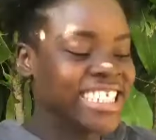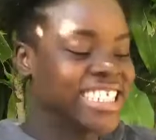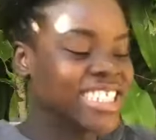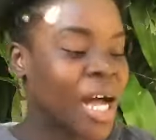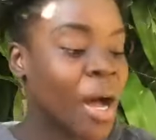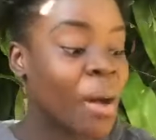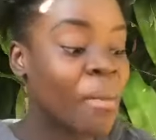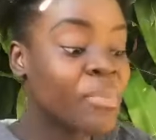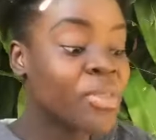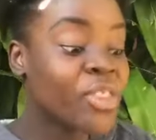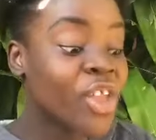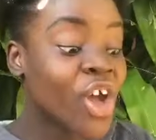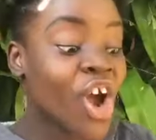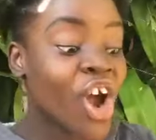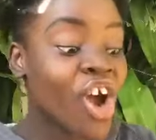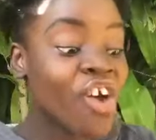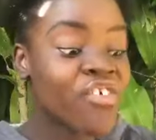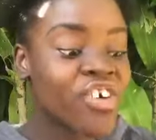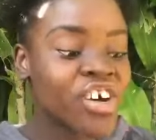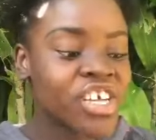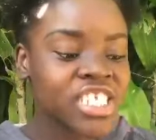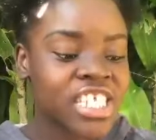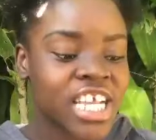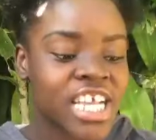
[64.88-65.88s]
I'm
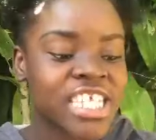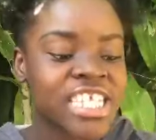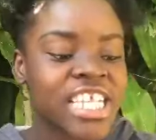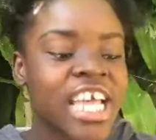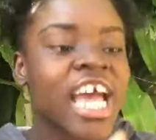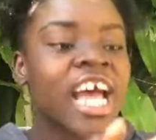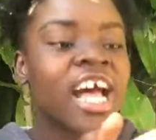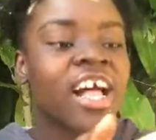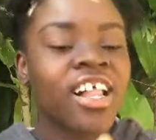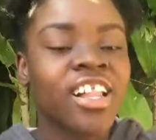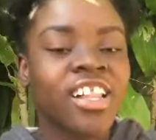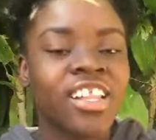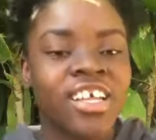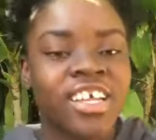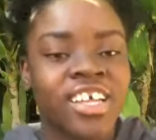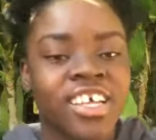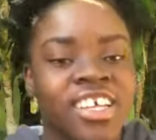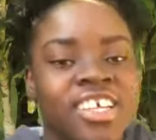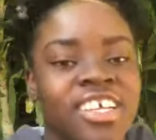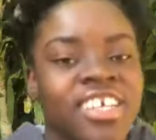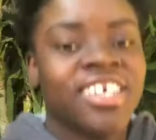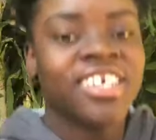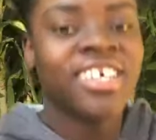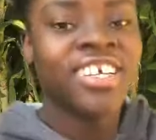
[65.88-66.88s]
nervous as hell.
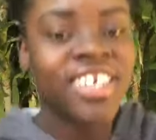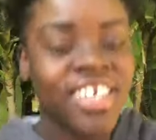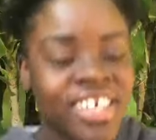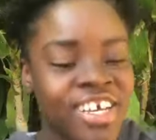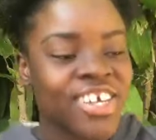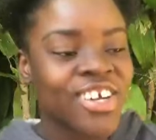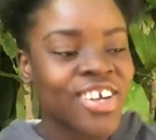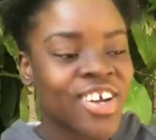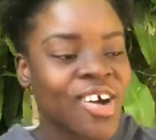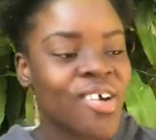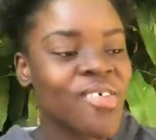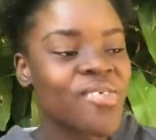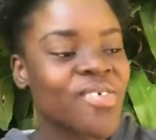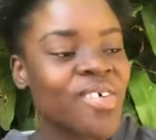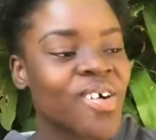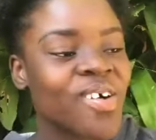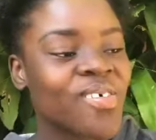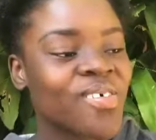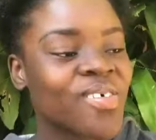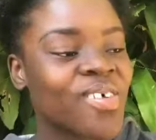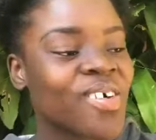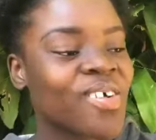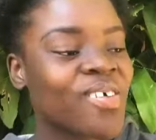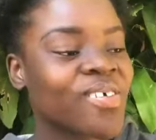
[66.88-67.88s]
Come, come,
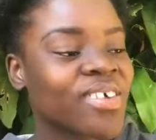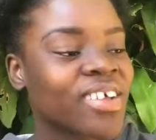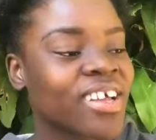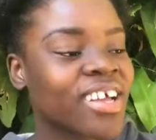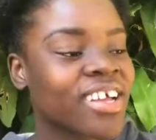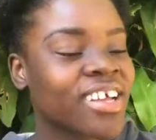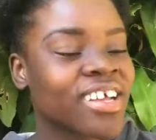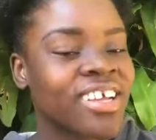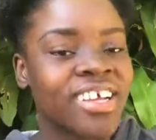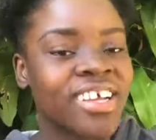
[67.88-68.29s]
come.